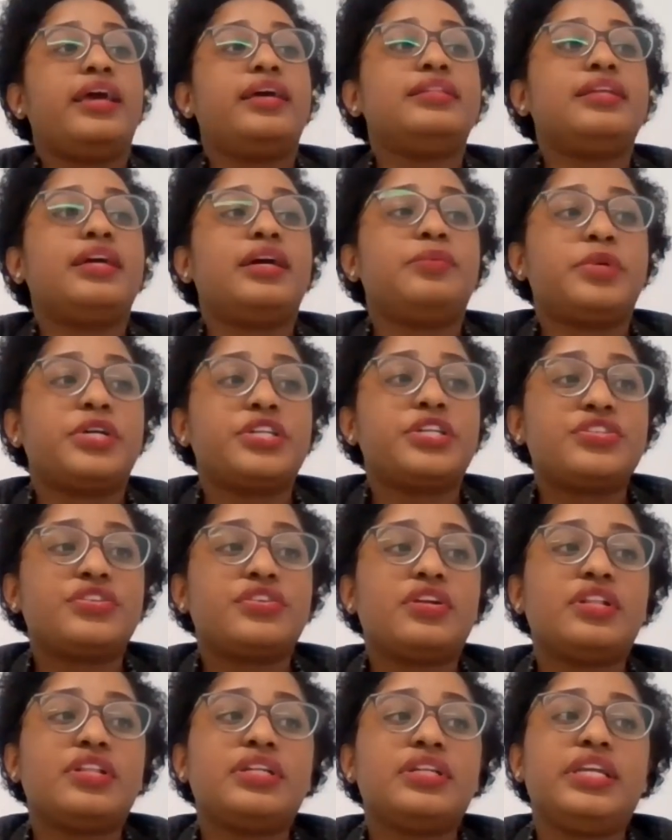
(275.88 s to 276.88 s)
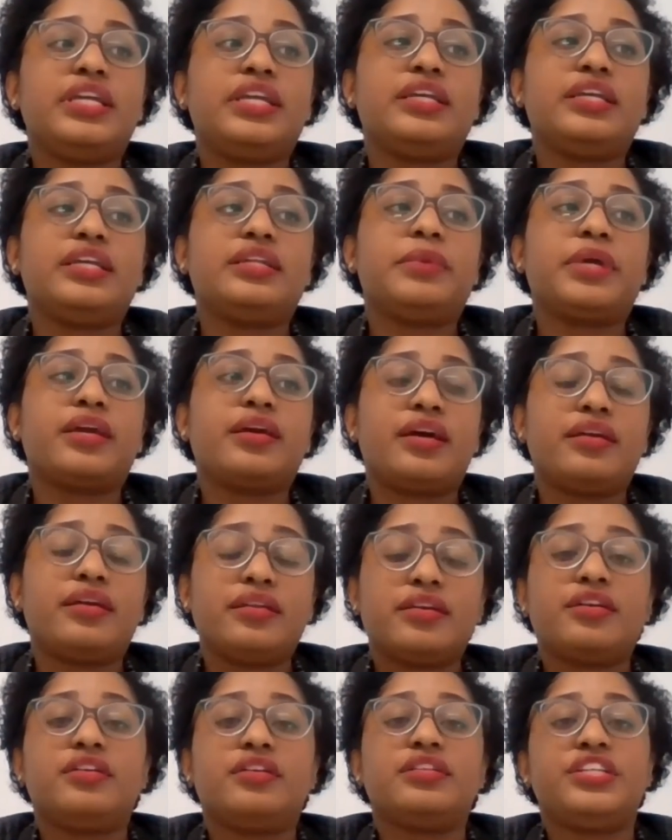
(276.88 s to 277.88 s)
and a bachelor in
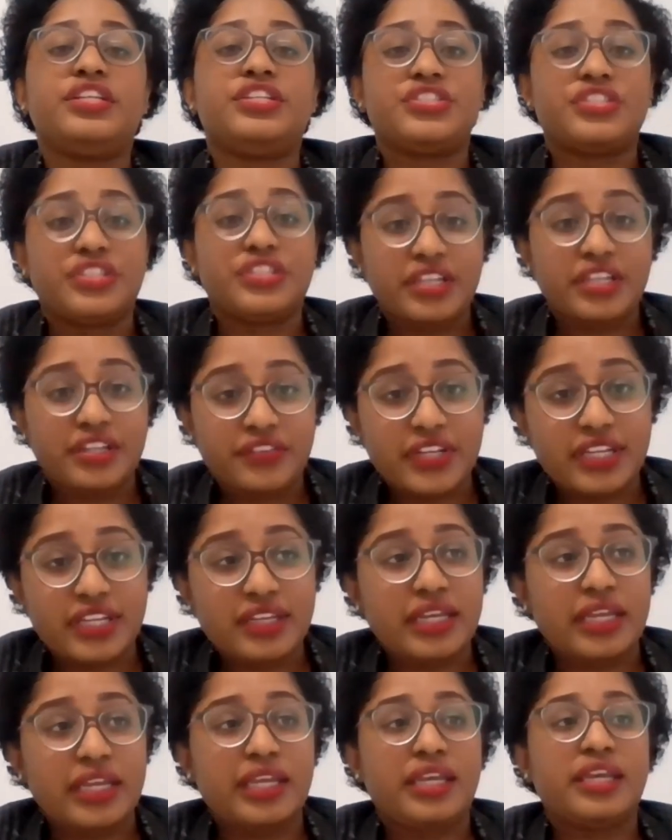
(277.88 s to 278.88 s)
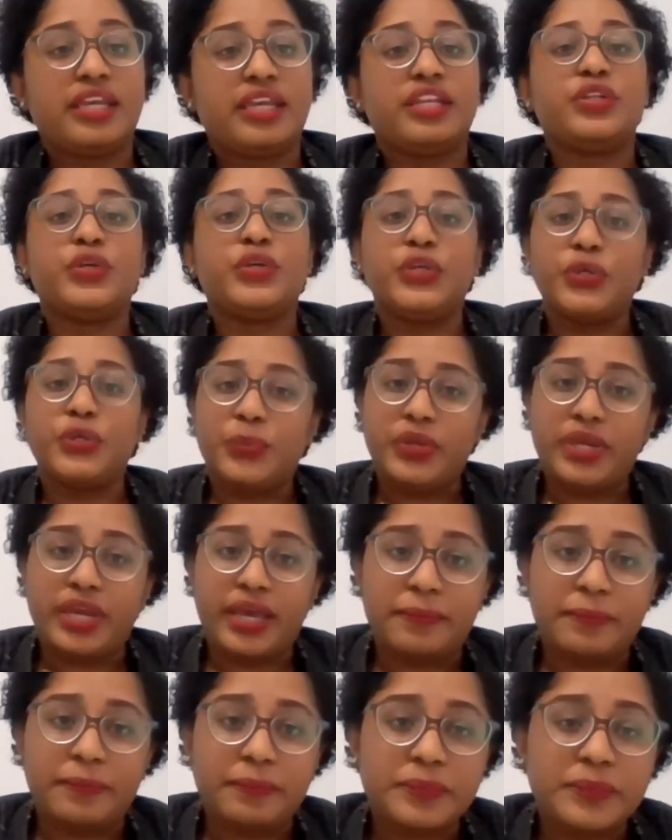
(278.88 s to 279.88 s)
mechanical engineering in
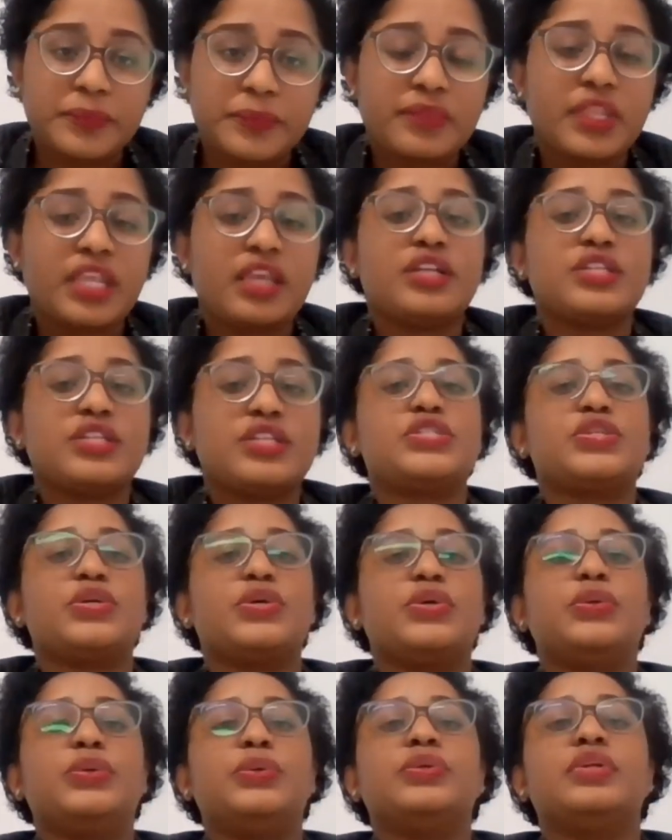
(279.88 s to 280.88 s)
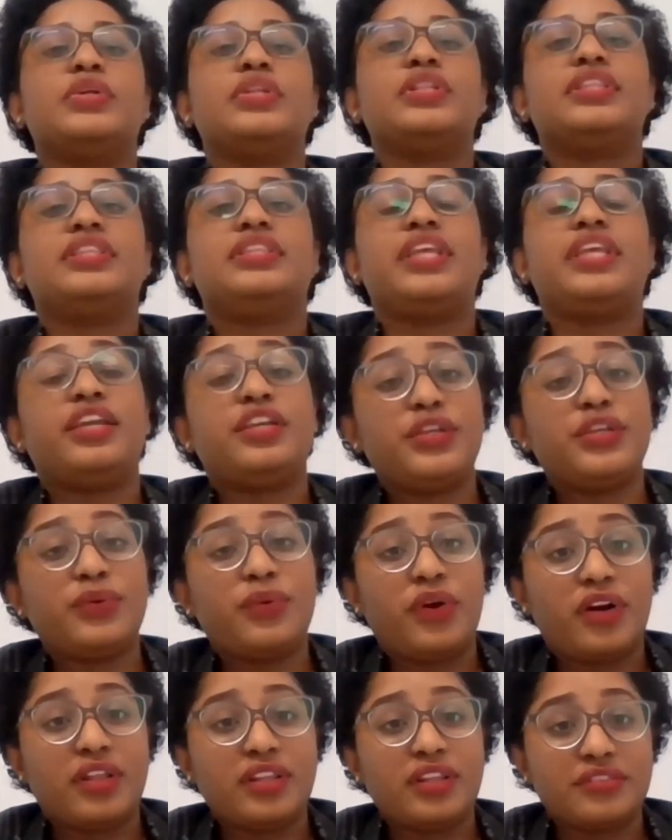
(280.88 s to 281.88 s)
UEM. So
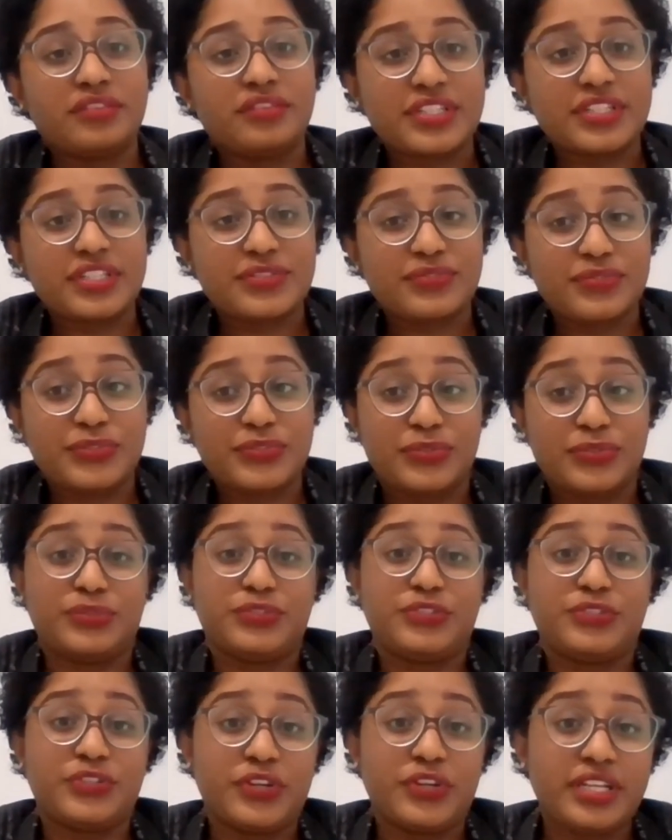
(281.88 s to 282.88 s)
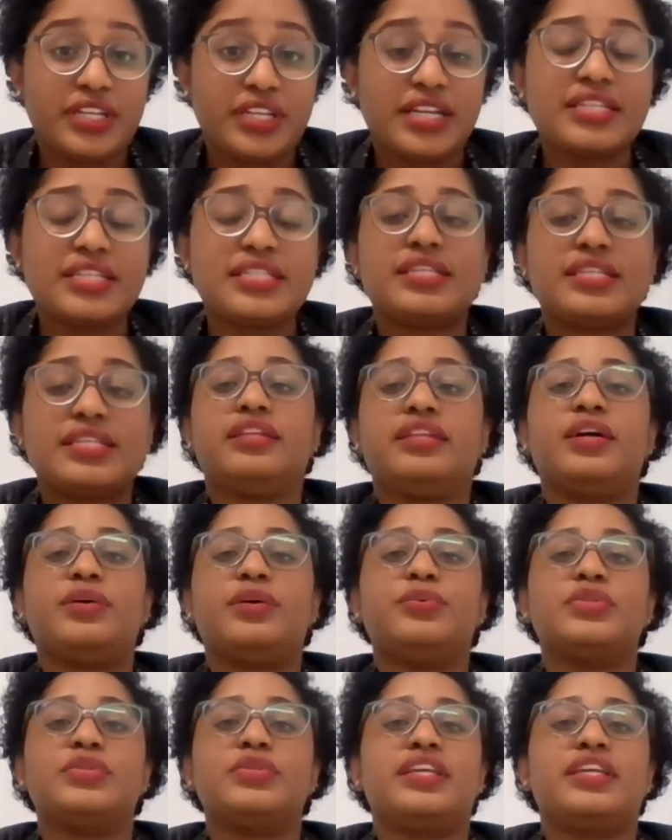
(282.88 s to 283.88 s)
thank you all of us to join us.
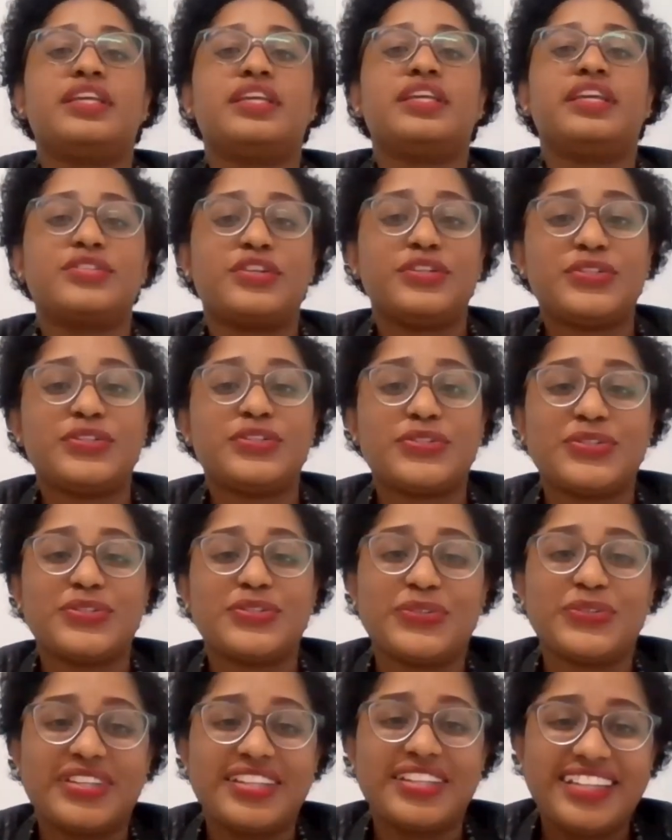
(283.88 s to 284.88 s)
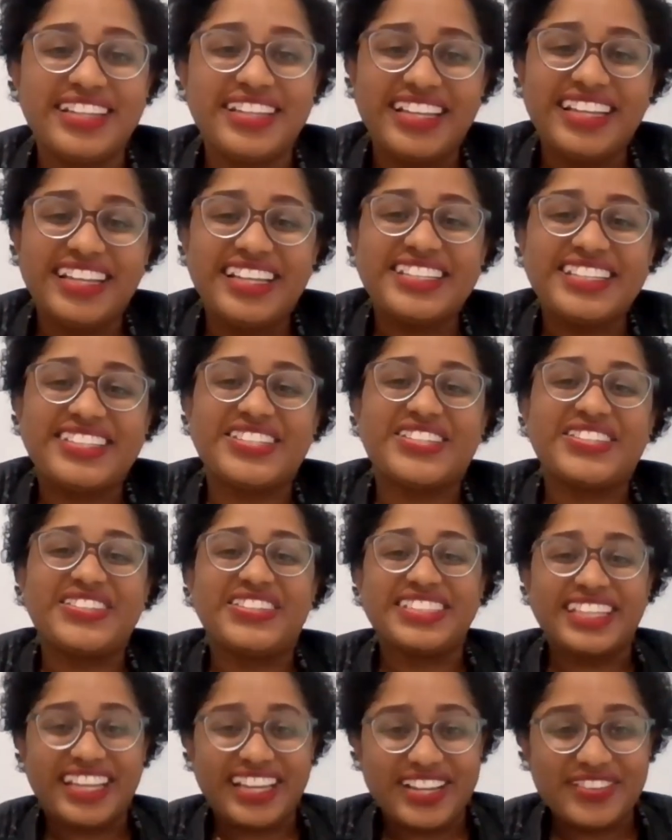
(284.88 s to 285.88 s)
And I will say Antonio to
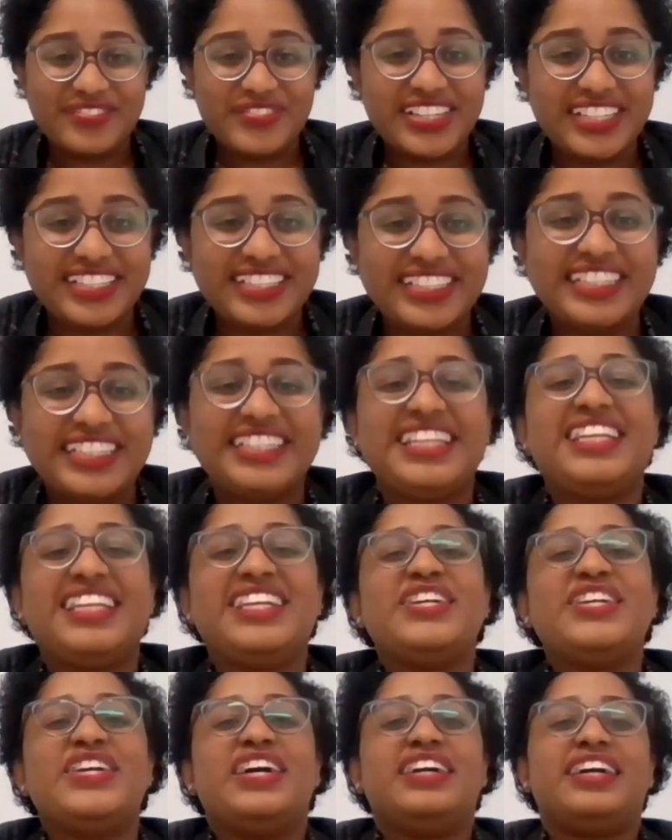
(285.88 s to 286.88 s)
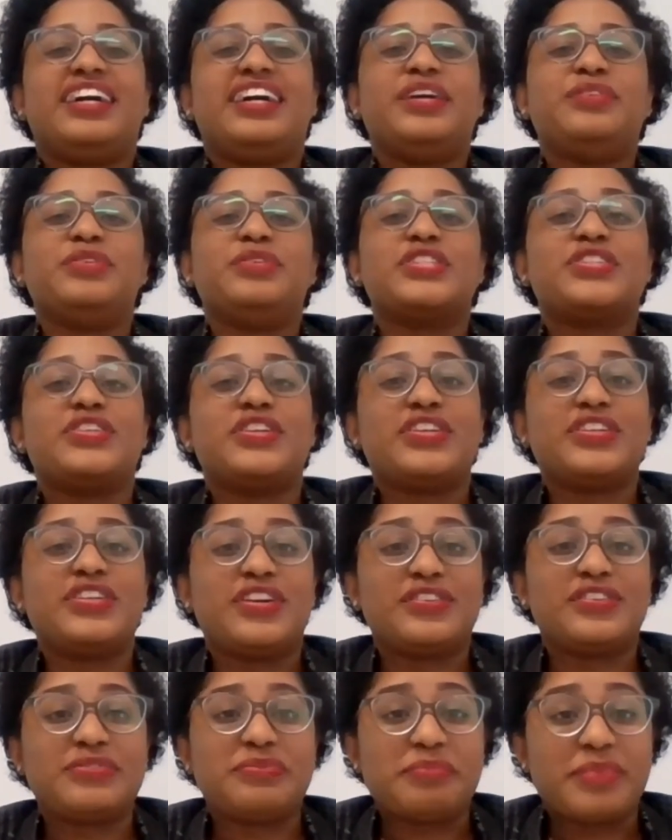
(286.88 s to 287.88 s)
turn on the camera. I
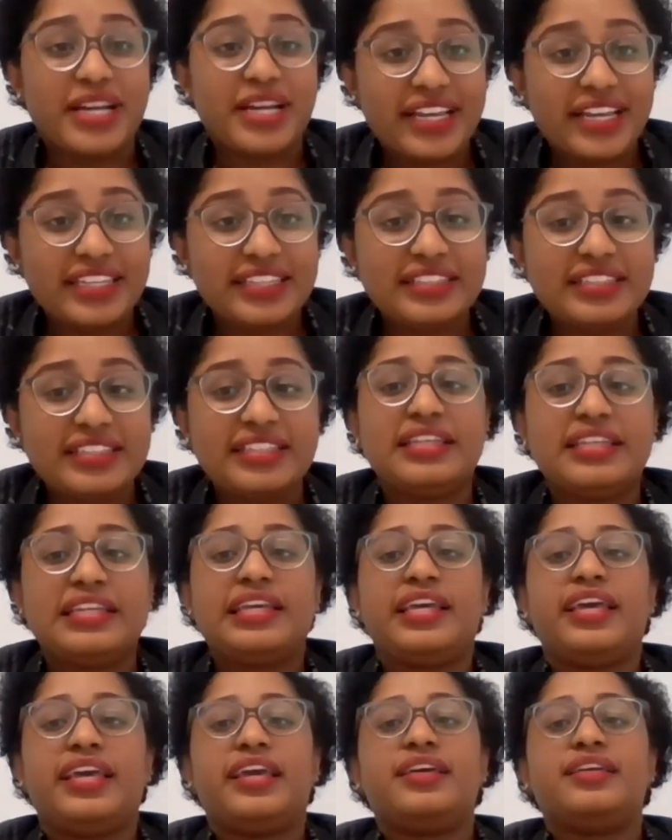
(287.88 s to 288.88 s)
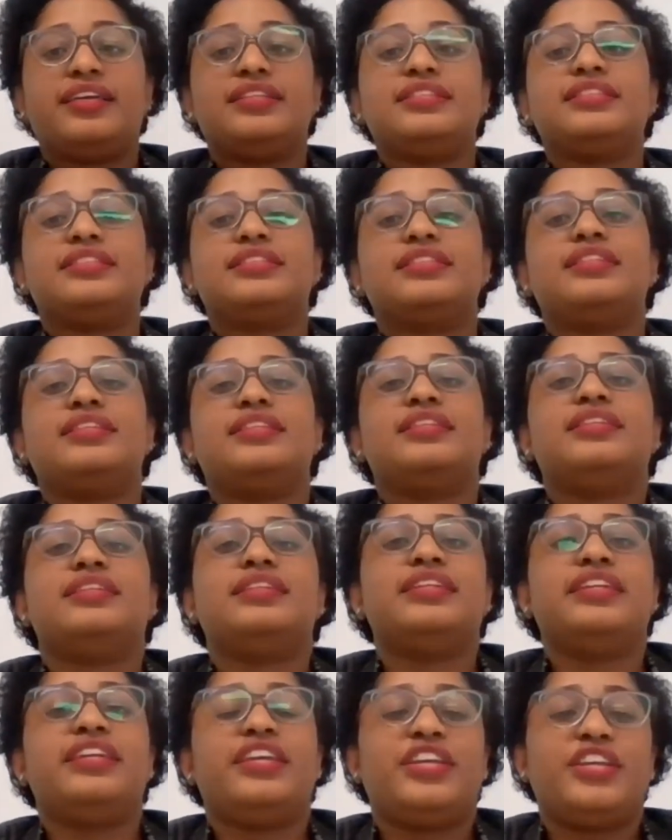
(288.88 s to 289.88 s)
will turn off mine and
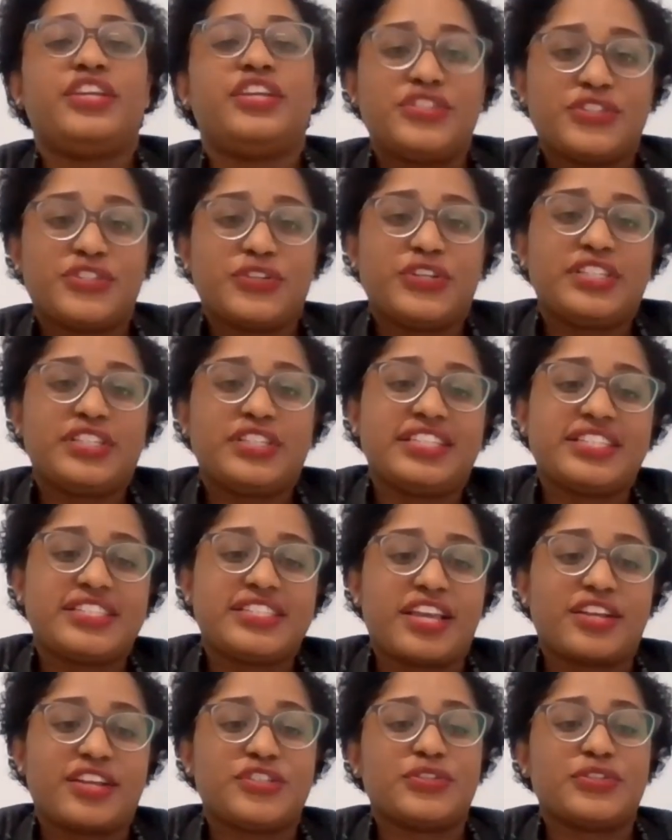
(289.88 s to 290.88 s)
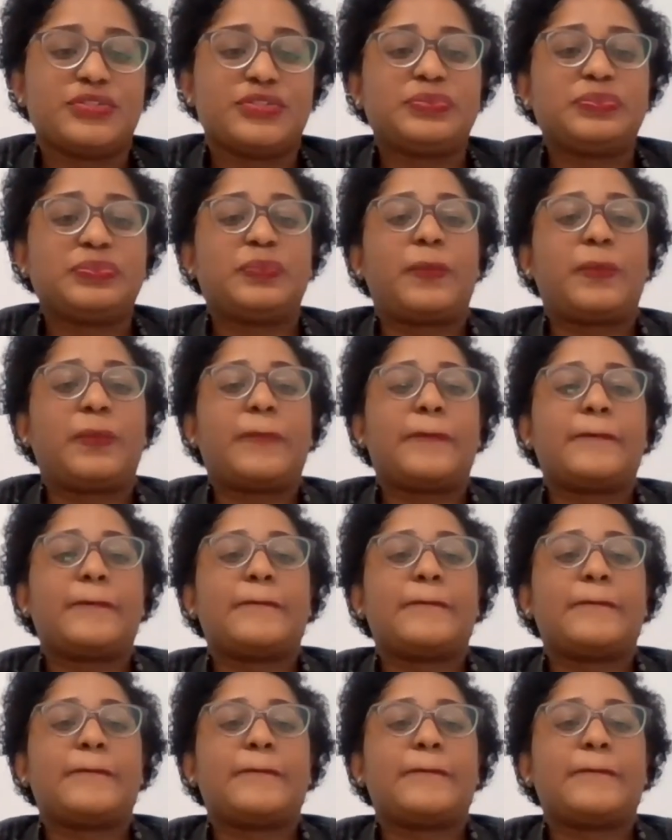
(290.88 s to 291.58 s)
uh, enjoy the section.